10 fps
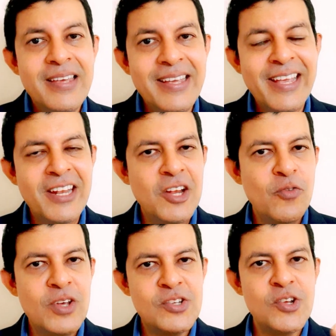he can
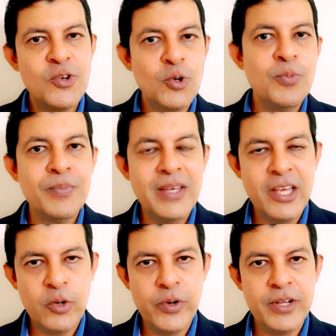invest into
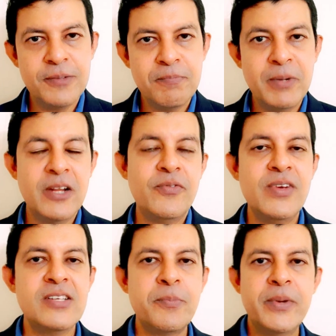equity. But if
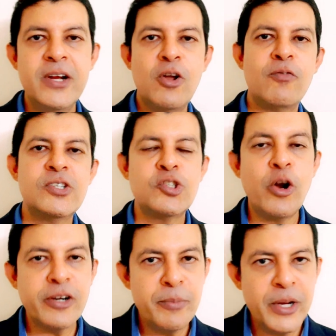he has a period of a
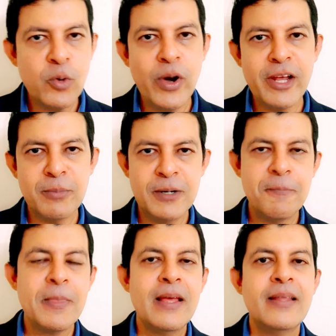short-term requirement,
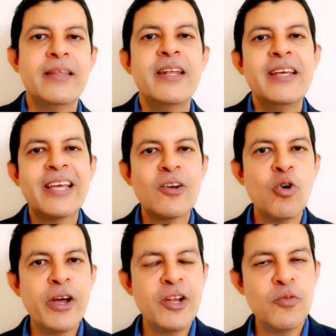then he can
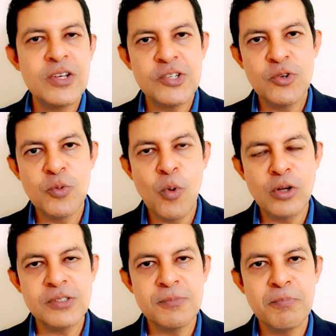go and invest into
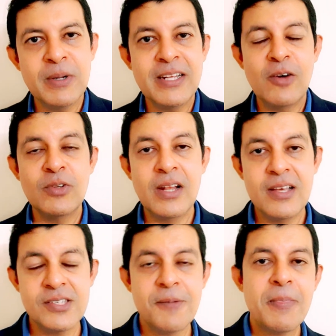bonds. But
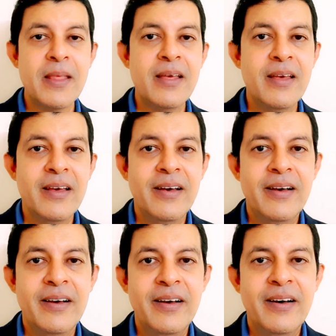nevertheless,
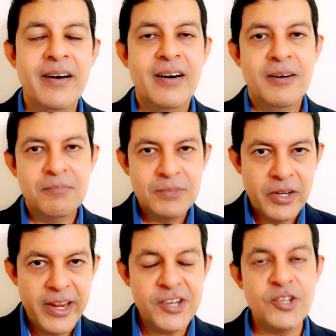
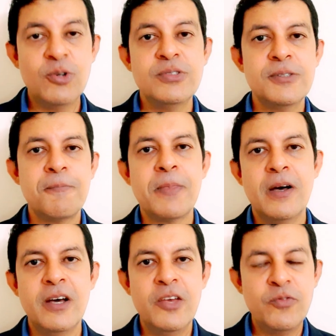the ratios,
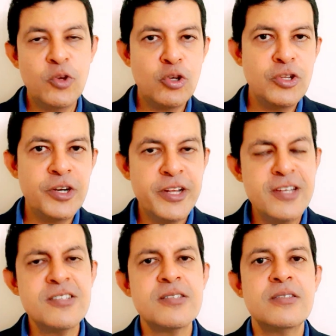if you're in the
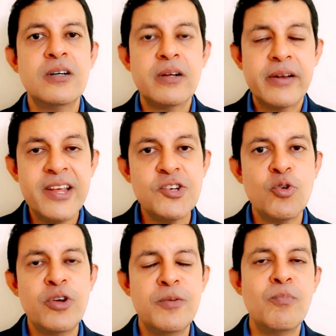teens, the
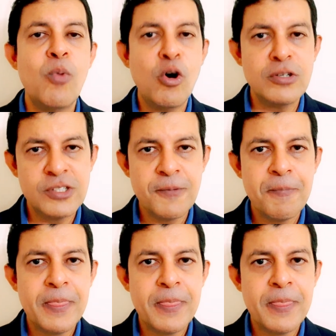ratio in bonds